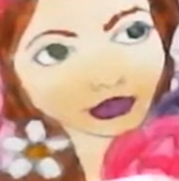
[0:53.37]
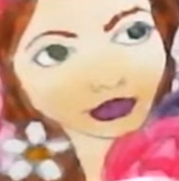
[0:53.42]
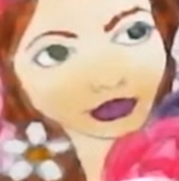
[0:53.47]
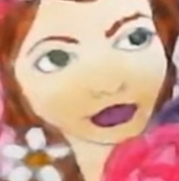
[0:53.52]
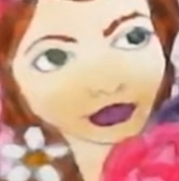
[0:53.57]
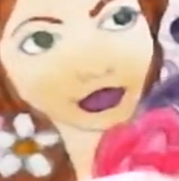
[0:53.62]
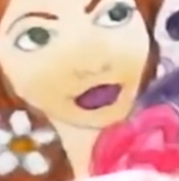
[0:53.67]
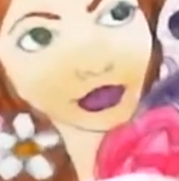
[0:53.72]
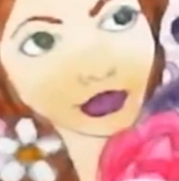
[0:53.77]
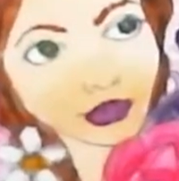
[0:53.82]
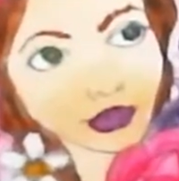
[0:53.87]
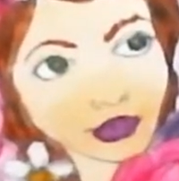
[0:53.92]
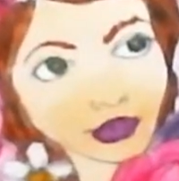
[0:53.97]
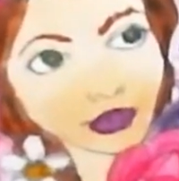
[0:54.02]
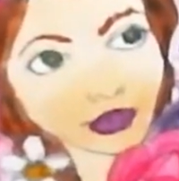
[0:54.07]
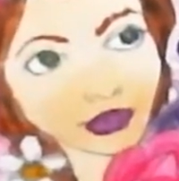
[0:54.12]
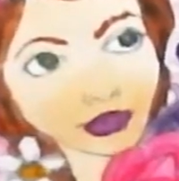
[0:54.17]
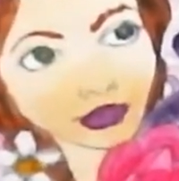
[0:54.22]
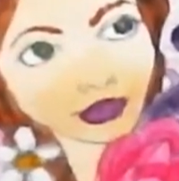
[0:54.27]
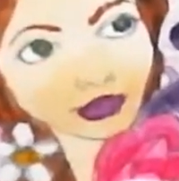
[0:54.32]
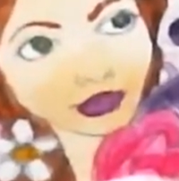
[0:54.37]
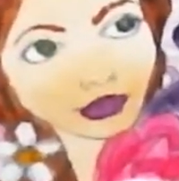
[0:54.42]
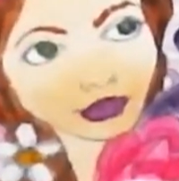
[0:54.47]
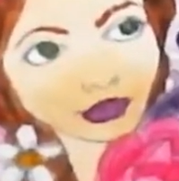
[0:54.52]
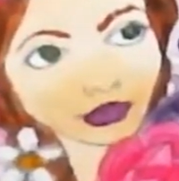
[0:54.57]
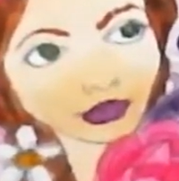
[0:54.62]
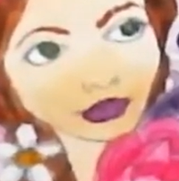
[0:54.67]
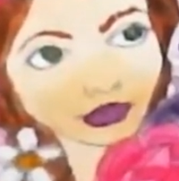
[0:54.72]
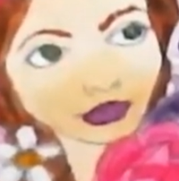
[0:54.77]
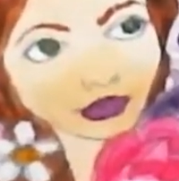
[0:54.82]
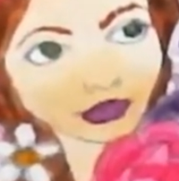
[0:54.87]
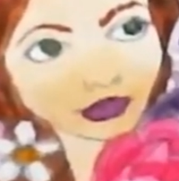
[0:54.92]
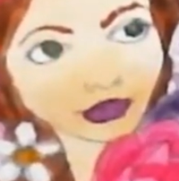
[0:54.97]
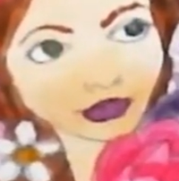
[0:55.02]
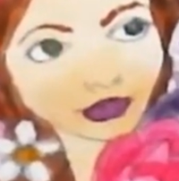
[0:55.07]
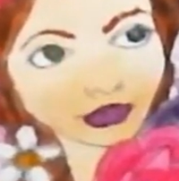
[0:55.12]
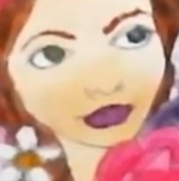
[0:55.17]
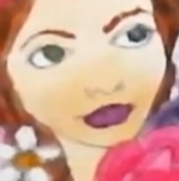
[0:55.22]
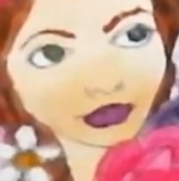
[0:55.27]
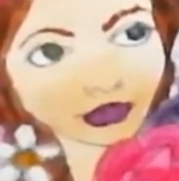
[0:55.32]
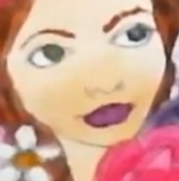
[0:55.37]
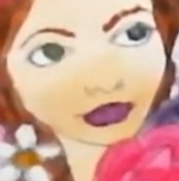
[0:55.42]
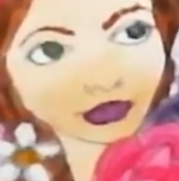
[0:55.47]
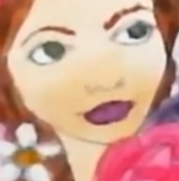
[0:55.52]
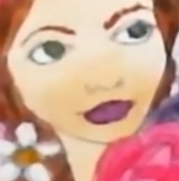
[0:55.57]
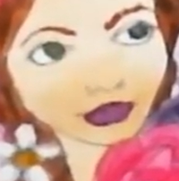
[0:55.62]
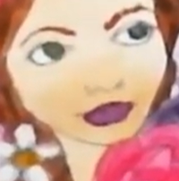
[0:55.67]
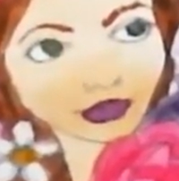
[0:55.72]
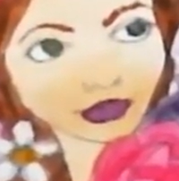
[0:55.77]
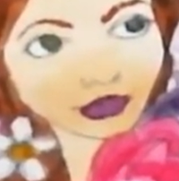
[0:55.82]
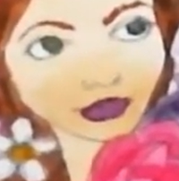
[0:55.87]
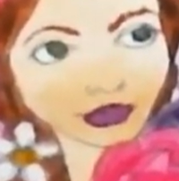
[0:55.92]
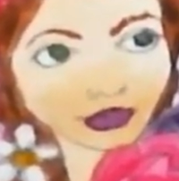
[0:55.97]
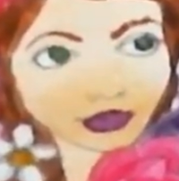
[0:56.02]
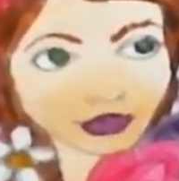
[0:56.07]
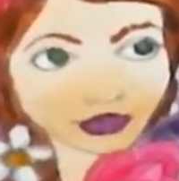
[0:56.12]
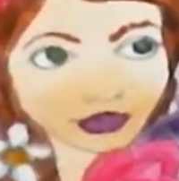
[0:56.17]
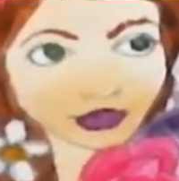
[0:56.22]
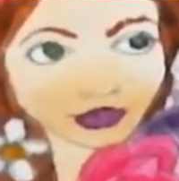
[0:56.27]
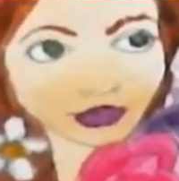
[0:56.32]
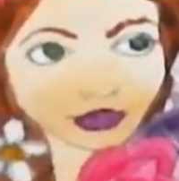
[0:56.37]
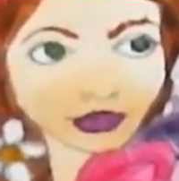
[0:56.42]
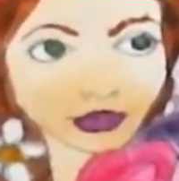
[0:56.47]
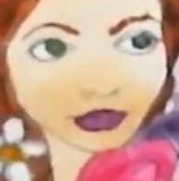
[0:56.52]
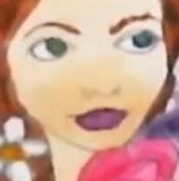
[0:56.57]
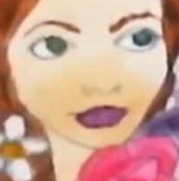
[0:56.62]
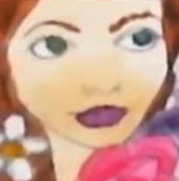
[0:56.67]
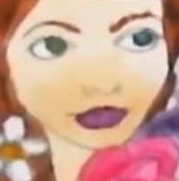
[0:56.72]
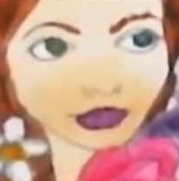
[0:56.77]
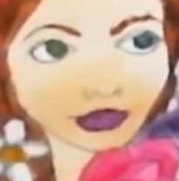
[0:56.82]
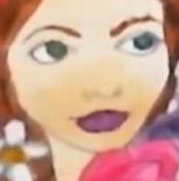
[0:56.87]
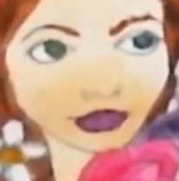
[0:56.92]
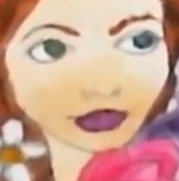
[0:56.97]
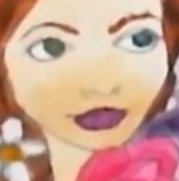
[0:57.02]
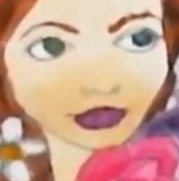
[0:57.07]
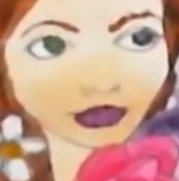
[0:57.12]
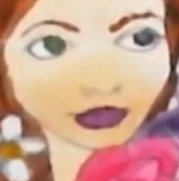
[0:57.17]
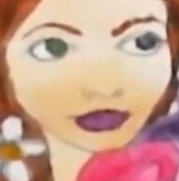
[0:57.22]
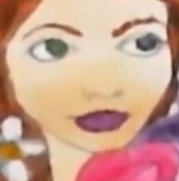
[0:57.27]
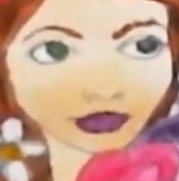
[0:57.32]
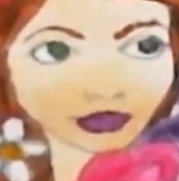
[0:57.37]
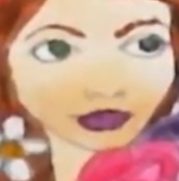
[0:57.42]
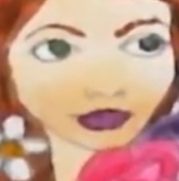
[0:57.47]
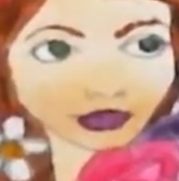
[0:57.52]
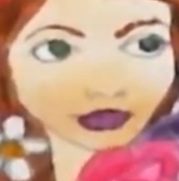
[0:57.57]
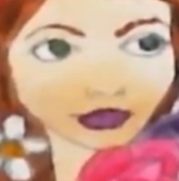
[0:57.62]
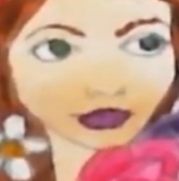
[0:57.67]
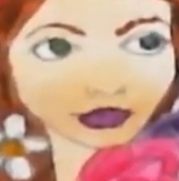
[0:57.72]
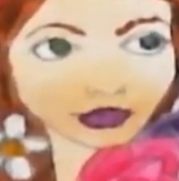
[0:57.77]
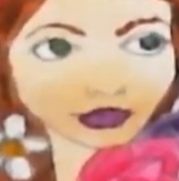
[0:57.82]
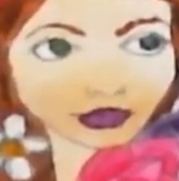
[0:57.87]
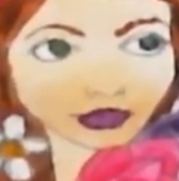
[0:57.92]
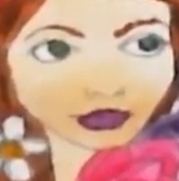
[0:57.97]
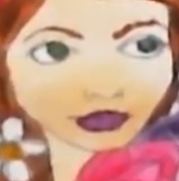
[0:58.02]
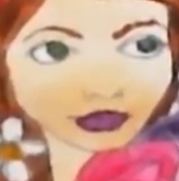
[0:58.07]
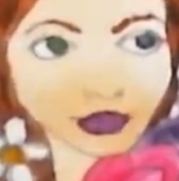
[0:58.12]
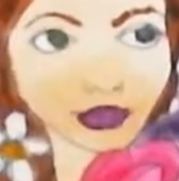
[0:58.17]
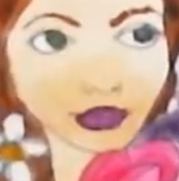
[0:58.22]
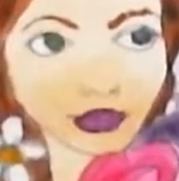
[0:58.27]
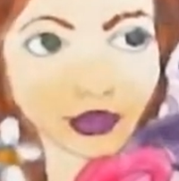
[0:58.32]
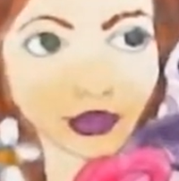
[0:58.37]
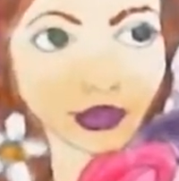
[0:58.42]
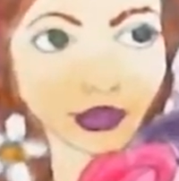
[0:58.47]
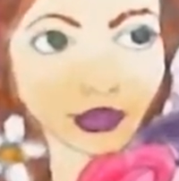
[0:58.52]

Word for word: does have lace, and it is definitely pink. Um, so I